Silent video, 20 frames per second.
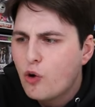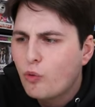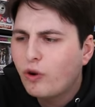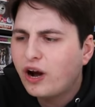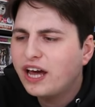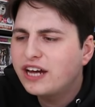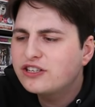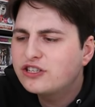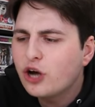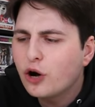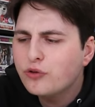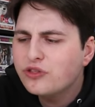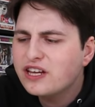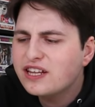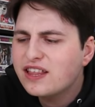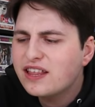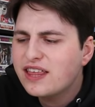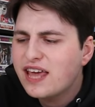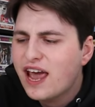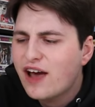When I don't
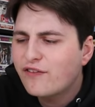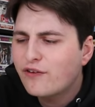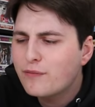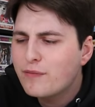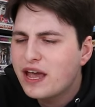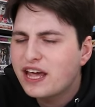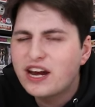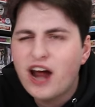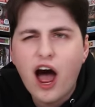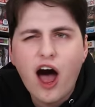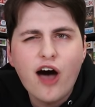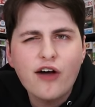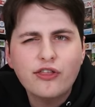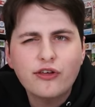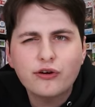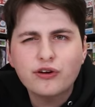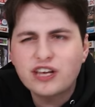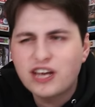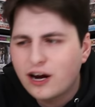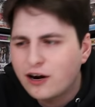think that they ever made
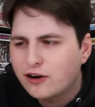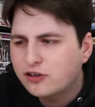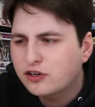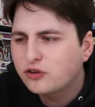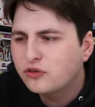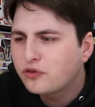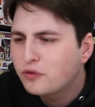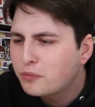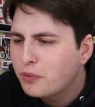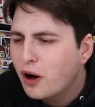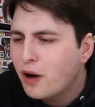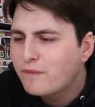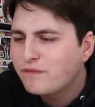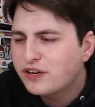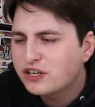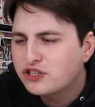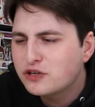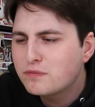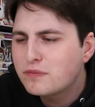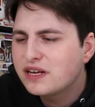other characters from Pulp
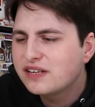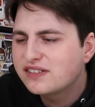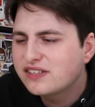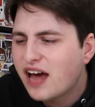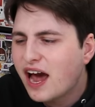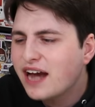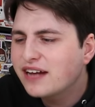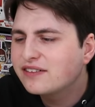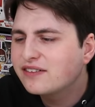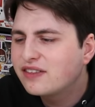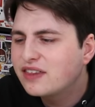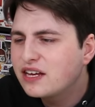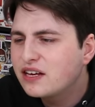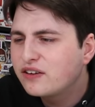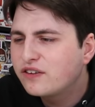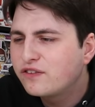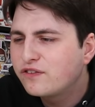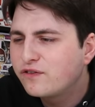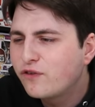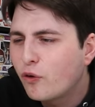Fiction besides
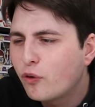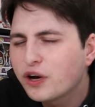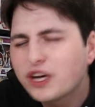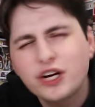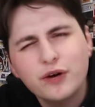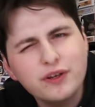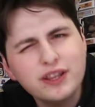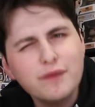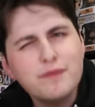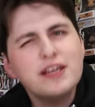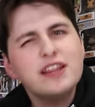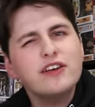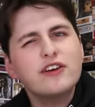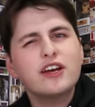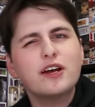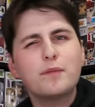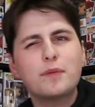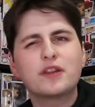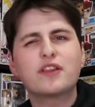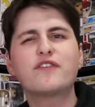these four. You know what? Let me look
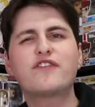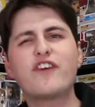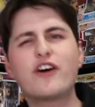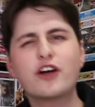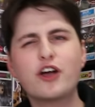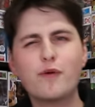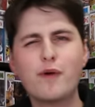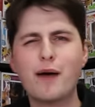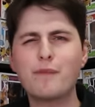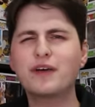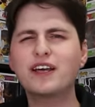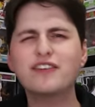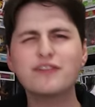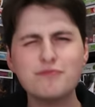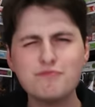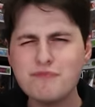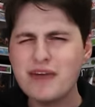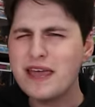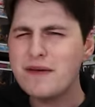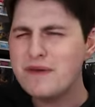it up on the Funko app because
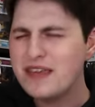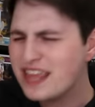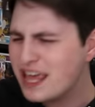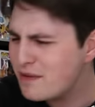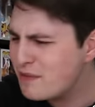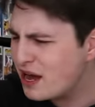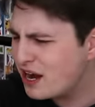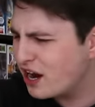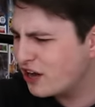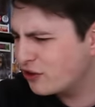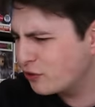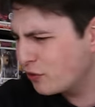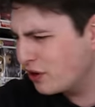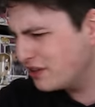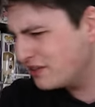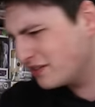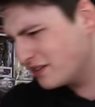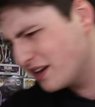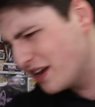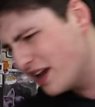maybe they made other
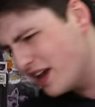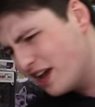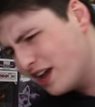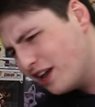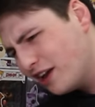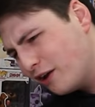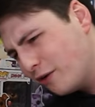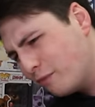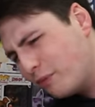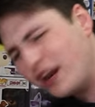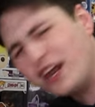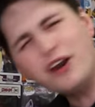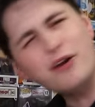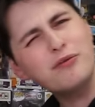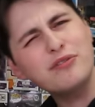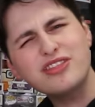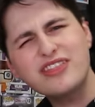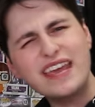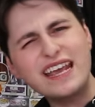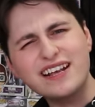ones, but I
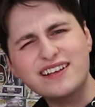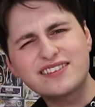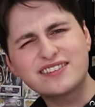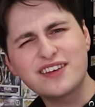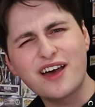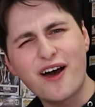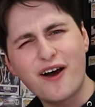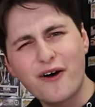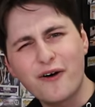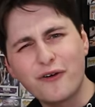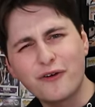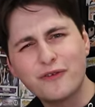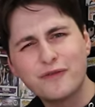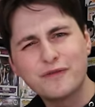don't think so.